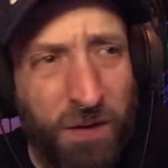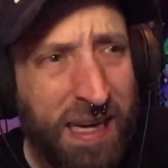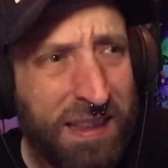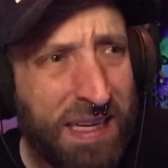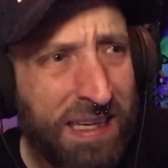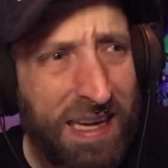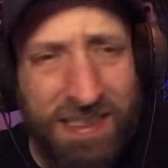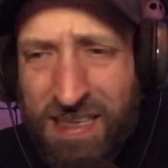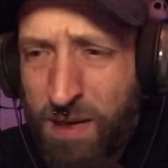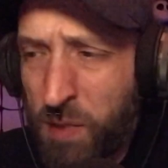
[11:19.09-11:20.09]
I got that
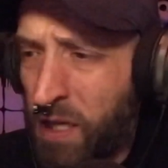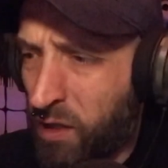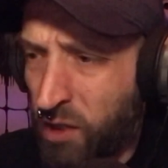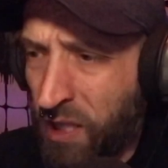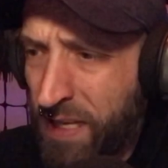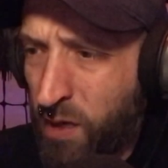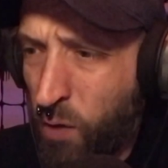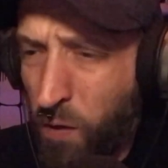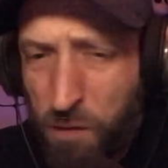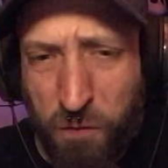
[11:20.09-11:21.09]
goddamn
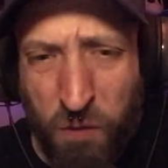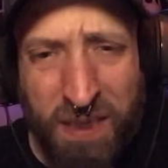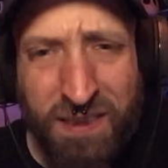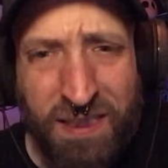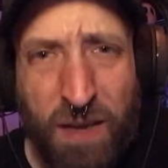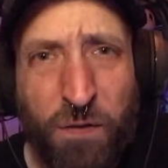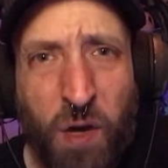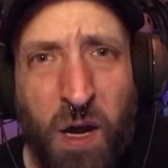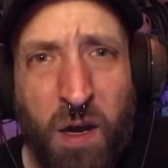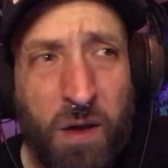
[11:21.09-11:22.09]
Lego friend set
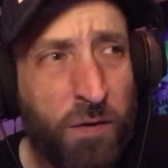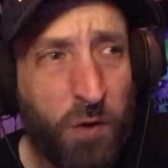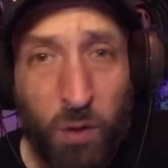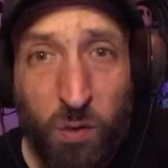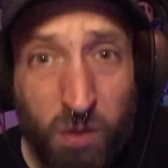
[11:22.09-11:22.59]
for